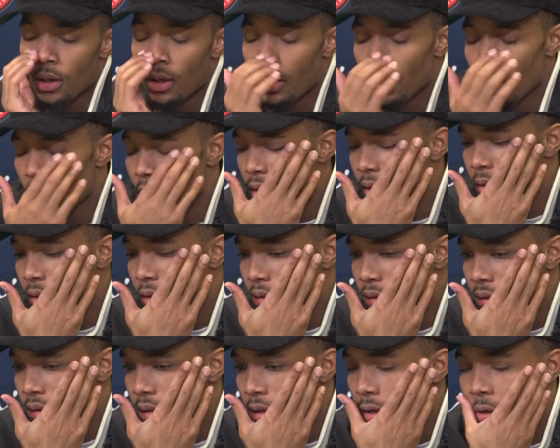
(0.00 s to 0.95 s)
Uh,
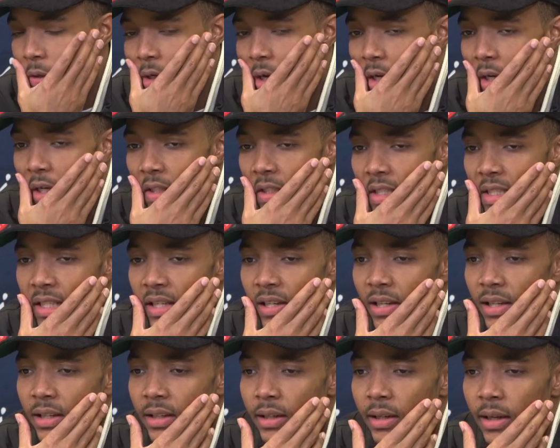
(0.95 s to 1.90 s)
no, not
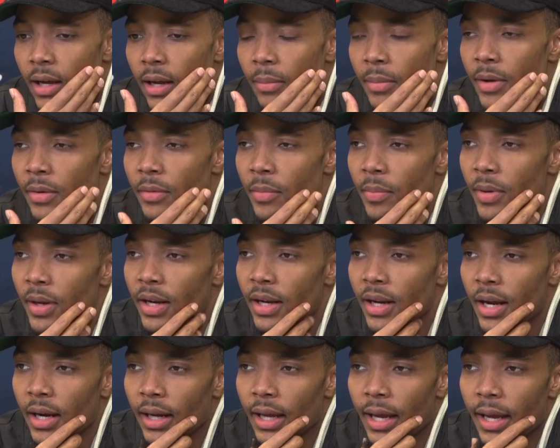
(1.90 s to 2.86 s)
necessarily. I mean, we
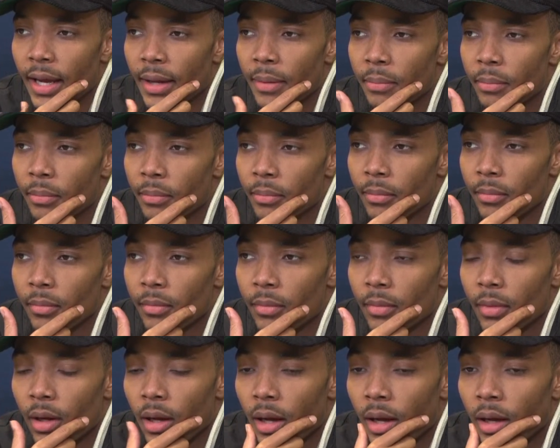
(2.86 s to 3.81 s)
played our game.
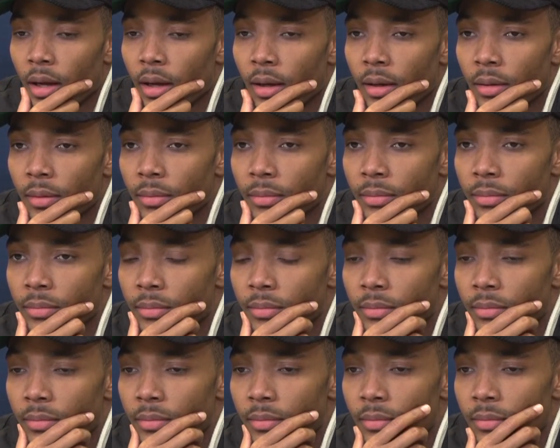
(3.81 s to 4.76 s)
Uh,
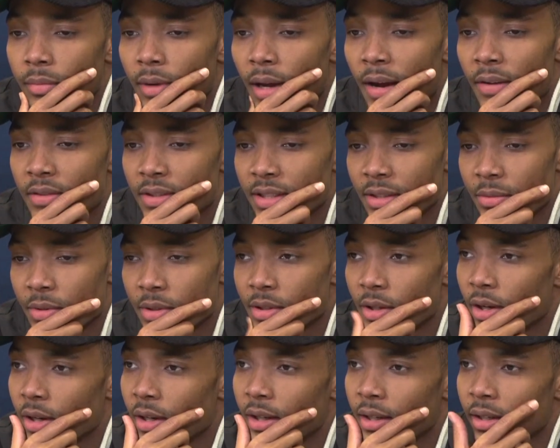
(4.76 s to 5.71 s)
obviously, we
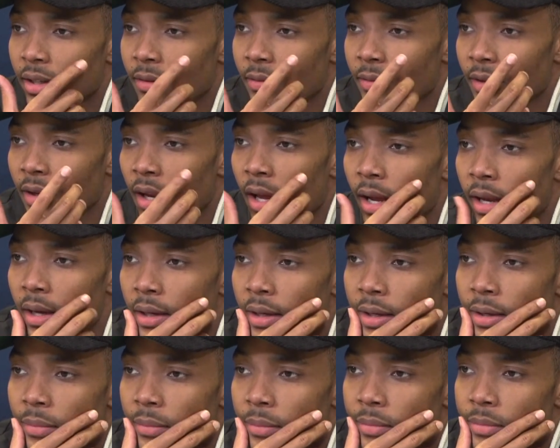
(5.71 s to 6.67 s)
started a different
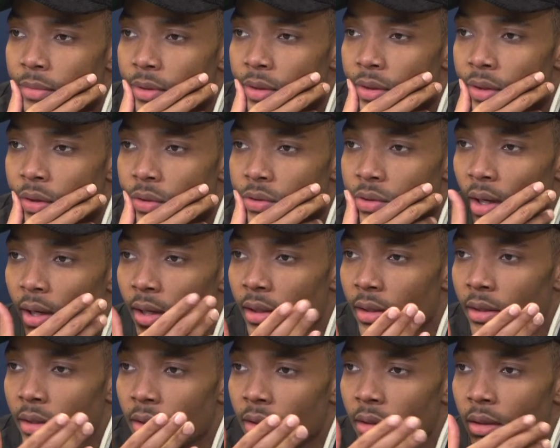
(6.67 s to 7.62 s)
lineup. You know,
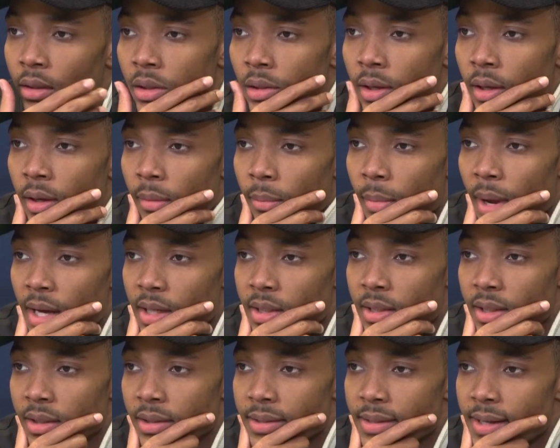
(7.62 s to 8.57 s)
trying to
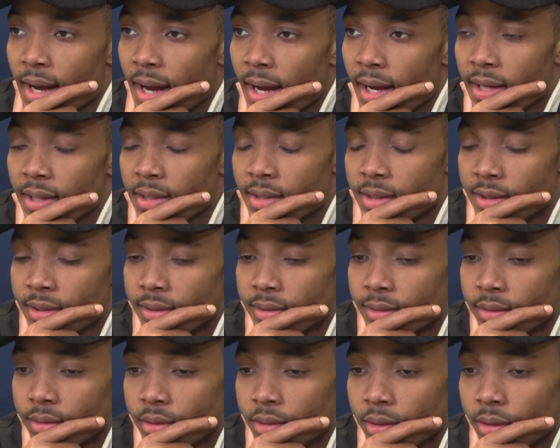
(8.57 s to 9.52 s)
match their size
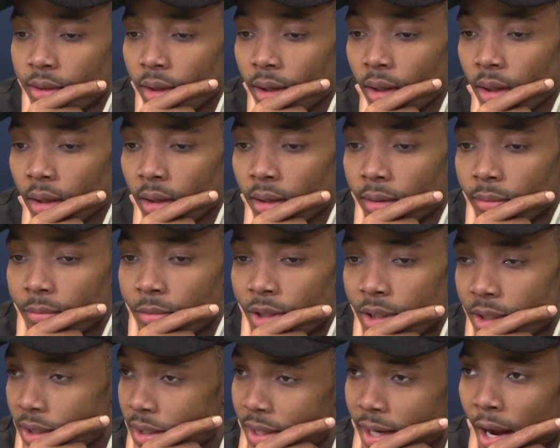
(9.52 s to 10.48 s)
and uh,
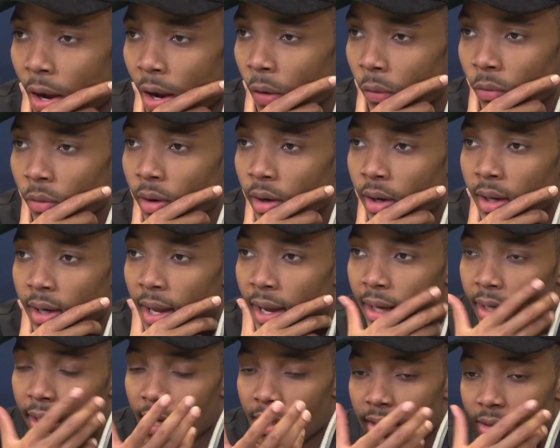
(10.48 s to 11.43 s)
just get out and run.
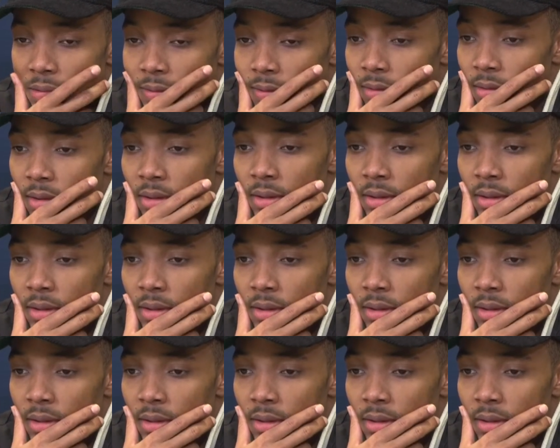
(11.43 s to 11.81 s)
Like that's